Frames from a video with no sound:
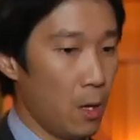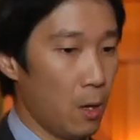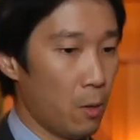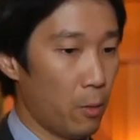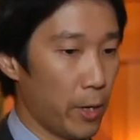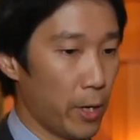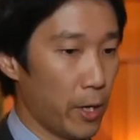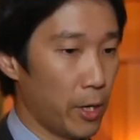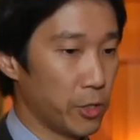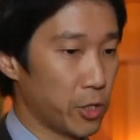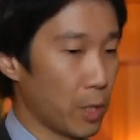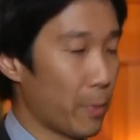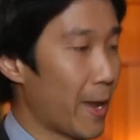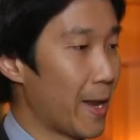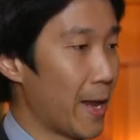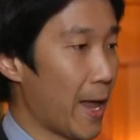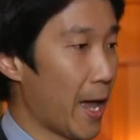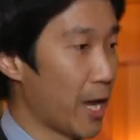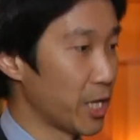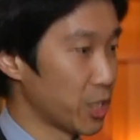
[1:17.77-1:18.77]
where
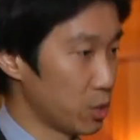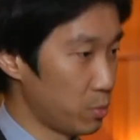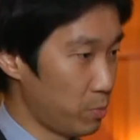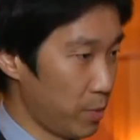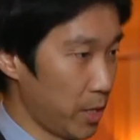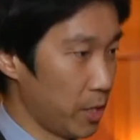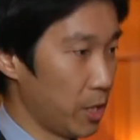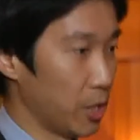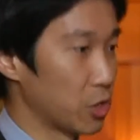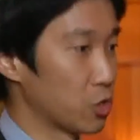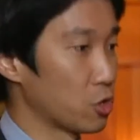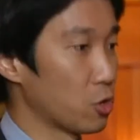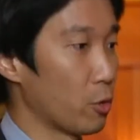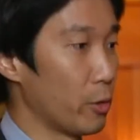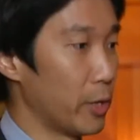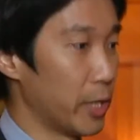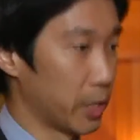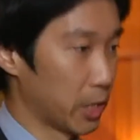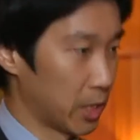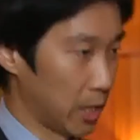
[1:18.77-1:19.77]
Japan has been
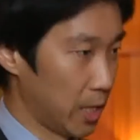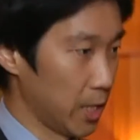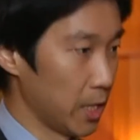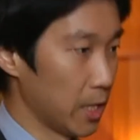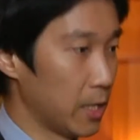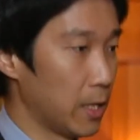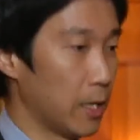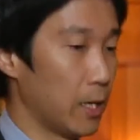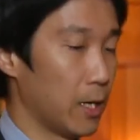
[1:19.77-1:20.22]
historically